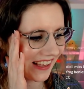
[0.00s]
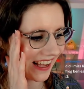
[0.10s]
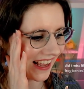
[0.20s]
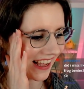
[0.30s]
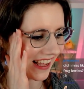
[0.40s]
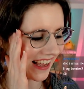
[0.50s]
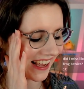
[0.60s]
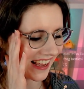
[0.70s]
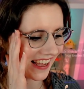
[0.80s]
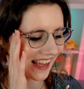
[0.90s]

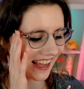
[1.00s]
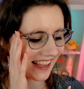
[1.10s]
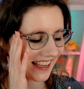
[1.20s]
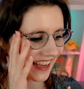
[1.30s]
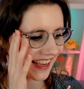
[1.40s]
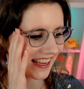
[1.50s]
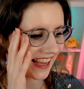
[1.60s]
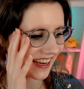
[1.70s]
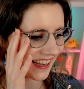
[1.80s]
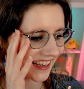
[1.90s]
Uh, uh, he
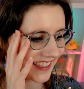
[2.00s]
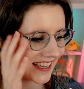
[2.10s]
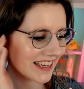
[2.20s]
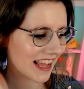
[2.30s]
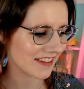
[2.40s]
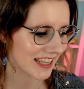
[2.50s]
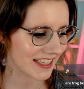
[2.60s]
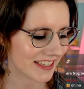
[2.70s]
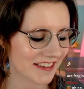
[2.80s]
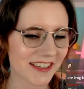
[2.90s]
had a, a, sit down
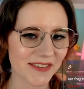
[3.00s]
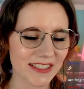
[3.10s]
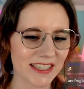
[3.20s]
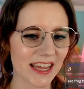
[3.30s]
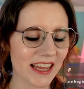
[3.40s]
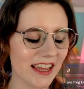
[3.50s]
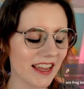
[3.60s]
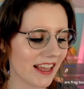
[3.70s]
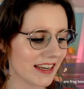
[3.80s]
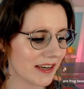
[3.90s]
session, shall we say,
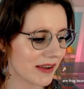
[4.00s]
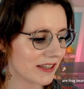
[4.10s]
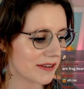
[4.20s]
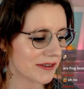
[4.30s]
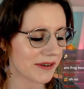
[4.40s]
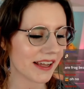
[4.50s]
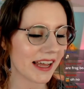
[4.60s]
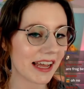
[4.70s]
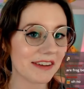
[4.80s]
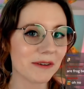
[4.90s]
and then he went to
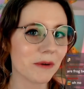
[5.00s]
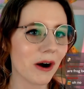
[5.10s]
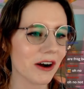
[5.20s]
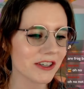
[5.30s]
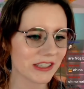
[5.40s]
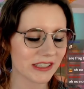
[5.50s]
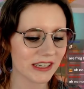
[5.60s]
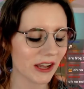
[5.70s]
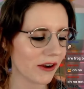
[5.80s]
uh, have a little wash.